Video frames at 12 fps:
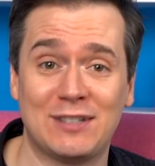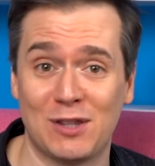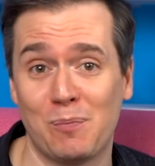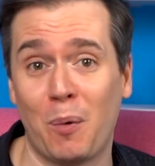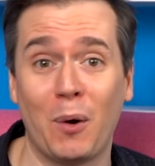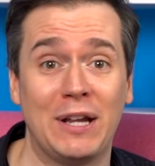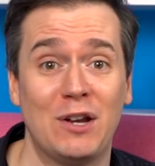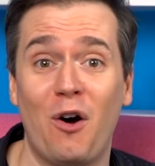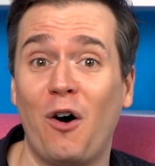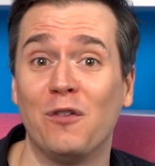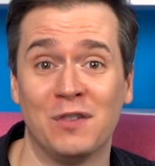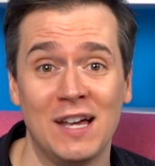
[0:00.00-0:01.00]
to the point
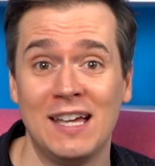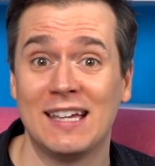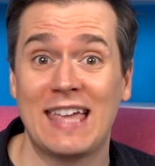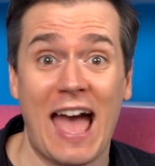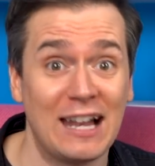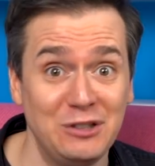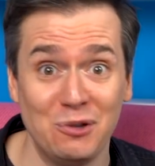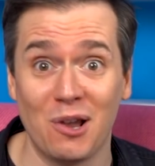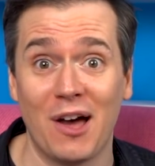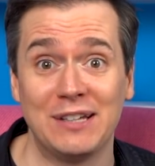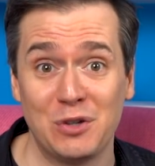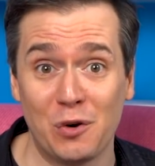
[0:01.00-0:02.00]
of, can you
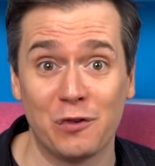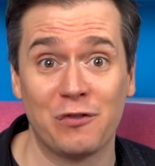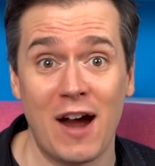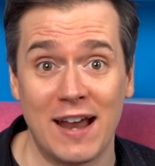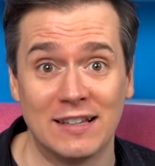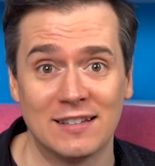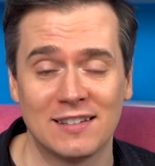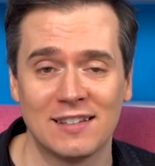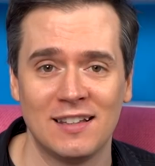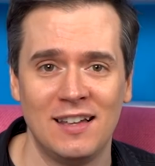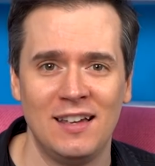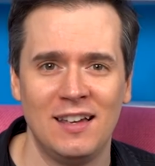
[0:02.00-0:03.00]
lie to your friends?
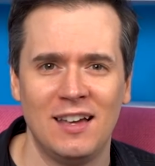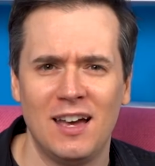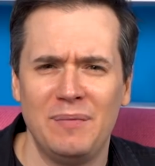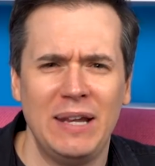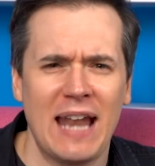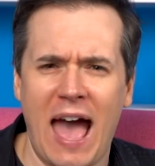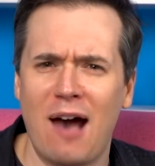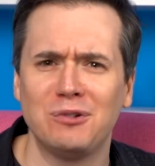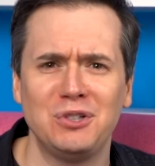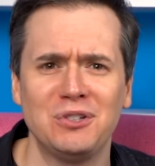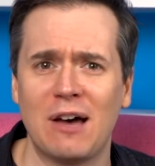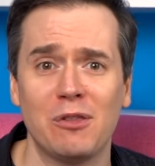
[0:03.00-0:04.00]
I mean, how do
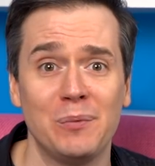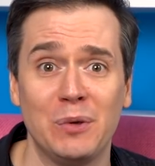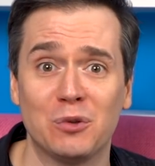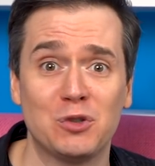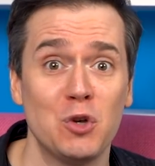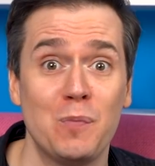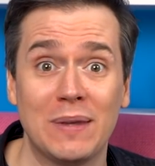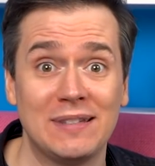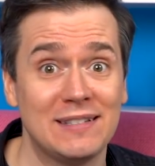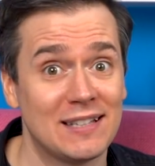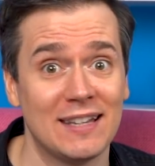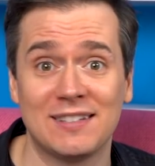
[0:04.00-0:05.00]
you tell them you're too busy
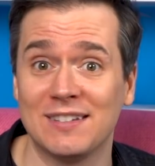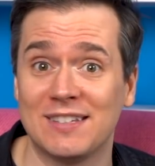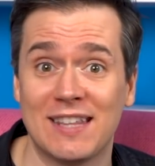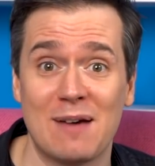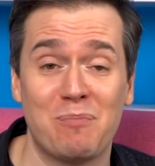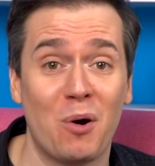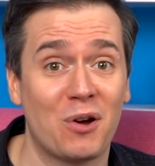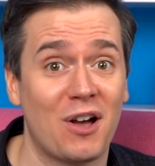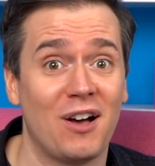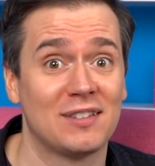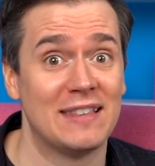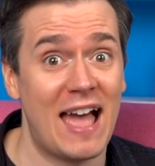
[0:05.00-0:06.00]
to listen to their
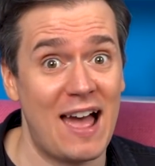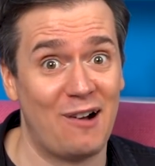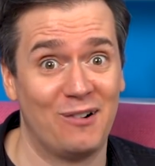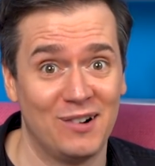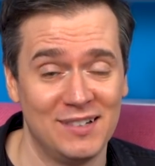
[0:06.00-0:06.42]
podcast now?